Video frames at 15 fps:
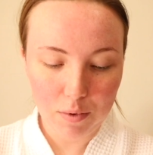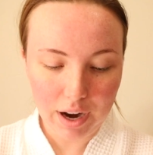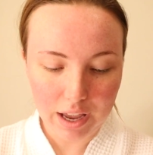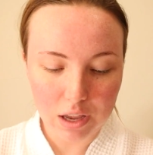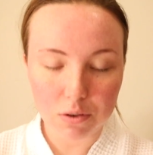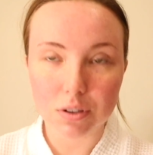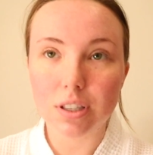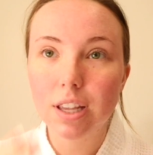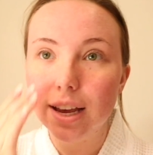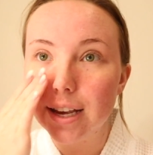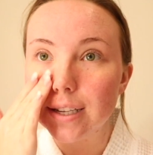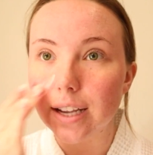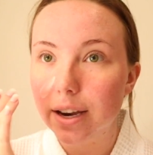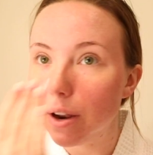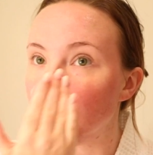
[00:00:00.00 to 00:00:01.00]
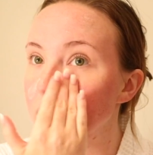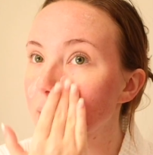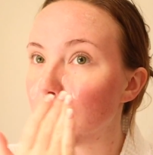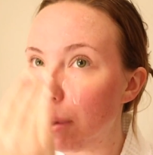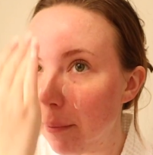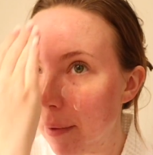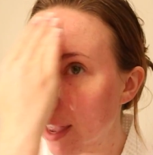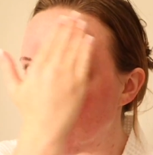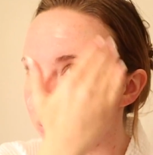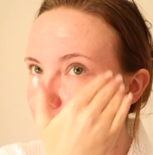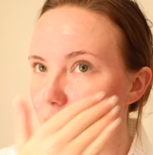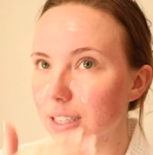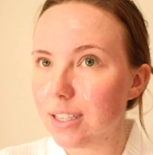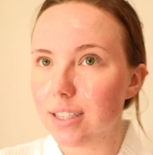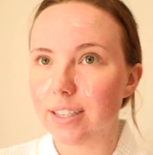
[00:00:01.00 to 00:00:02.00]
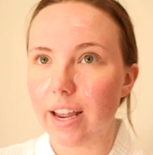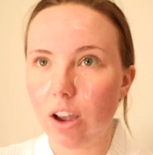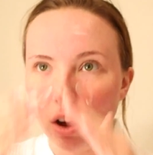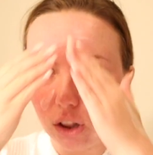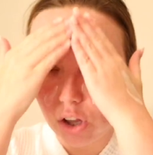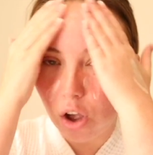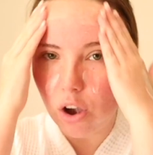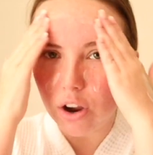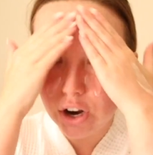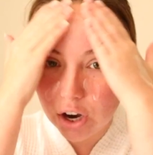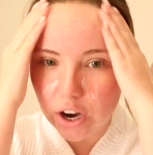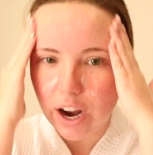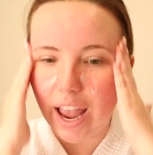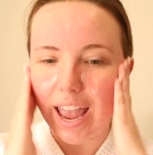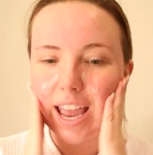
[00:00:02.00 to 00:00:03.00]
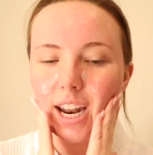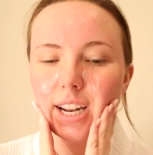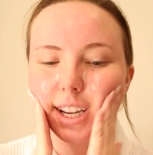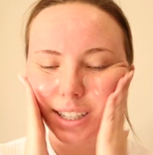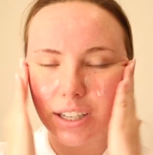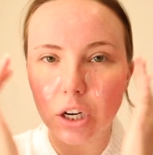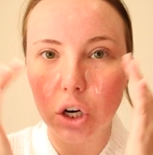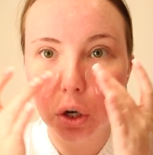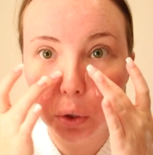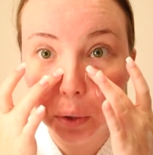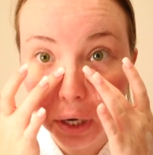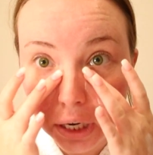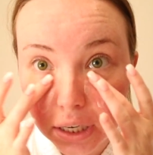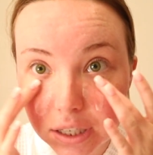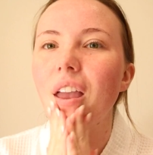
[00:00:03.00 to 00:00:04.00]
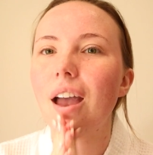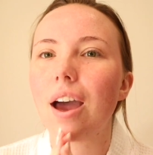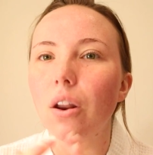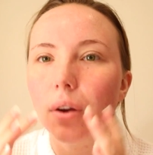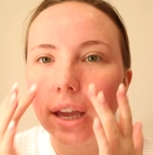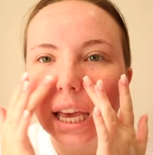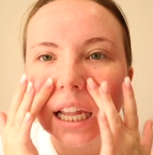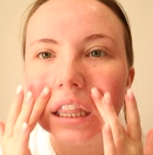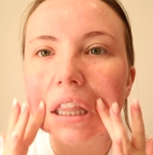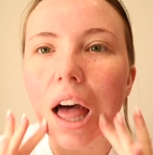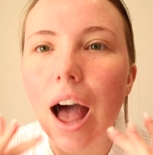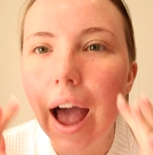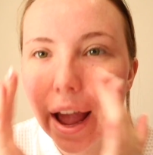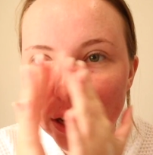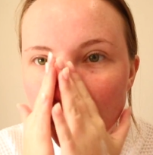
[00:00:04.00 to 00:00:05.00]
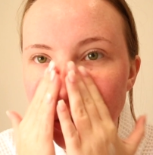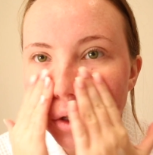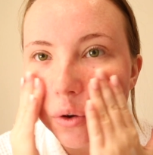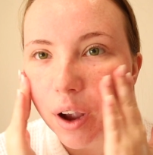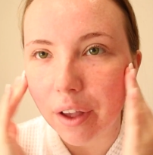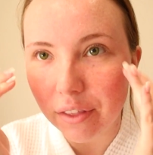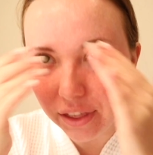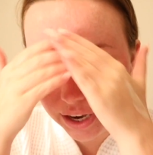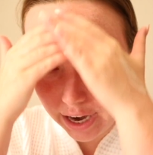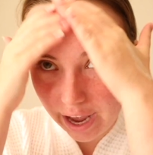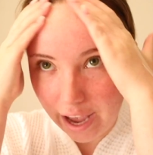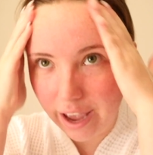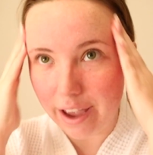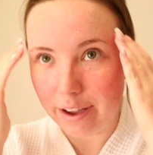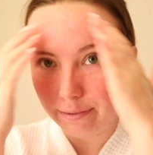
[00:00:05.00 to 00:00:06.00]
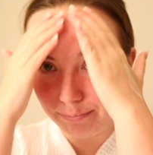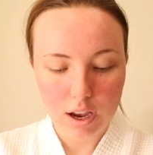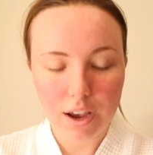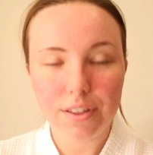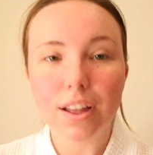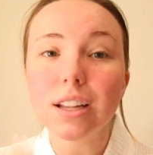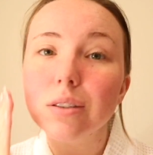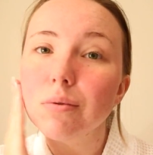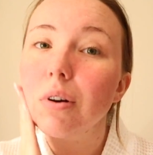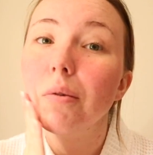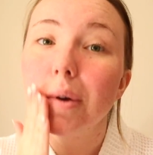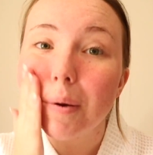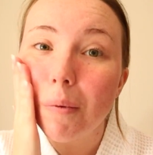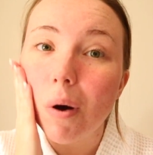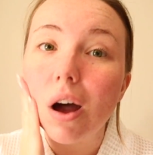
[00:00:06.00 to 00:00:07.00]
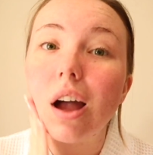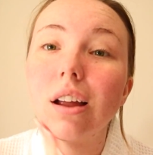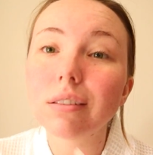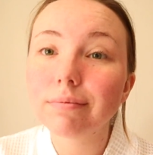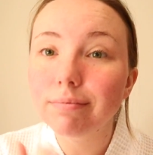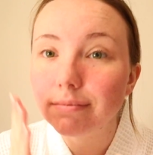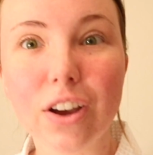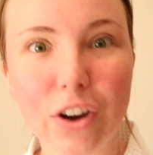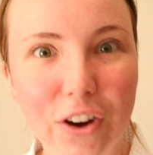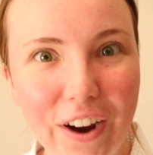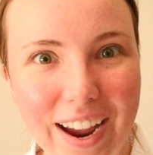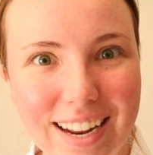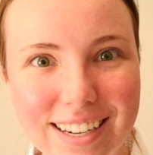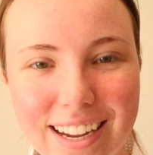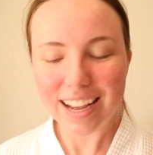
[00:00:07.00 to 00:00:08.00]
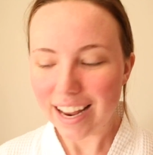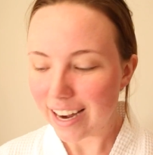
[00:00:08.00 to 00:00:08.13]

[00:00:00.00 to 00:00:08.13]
When I use this, I notice that my makeup tends to stay on longer and it doesn't crease. I don't get lines throughout the day, and that's what we want. Great.